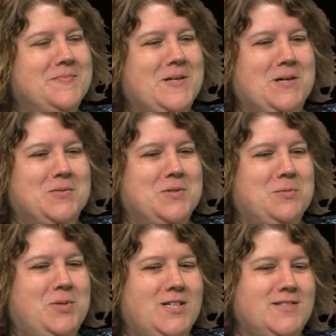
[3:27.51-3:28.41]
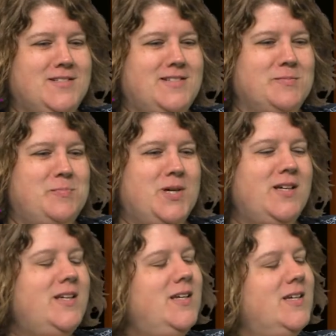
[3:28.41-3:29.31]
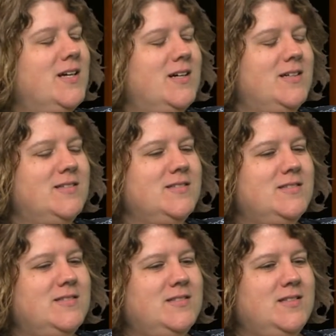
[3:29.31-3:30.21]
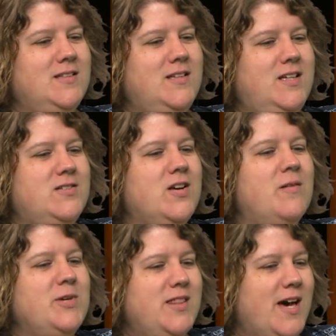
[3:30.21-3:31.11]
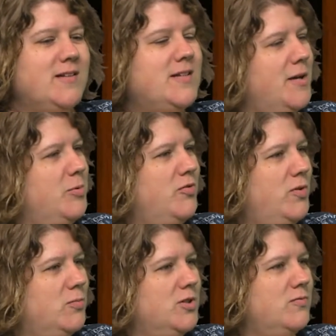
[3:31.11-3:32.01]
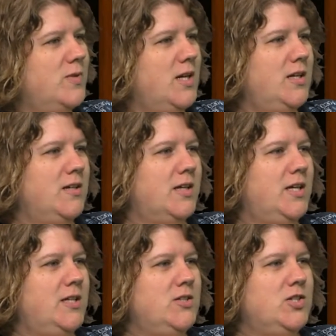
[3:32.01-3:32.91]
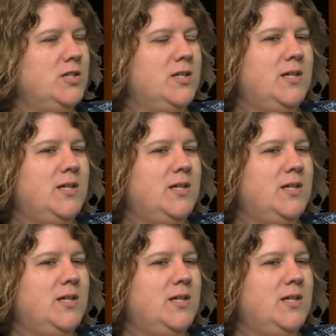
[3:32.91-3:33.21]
No, no puns. But he taught me that type of humor at a young age.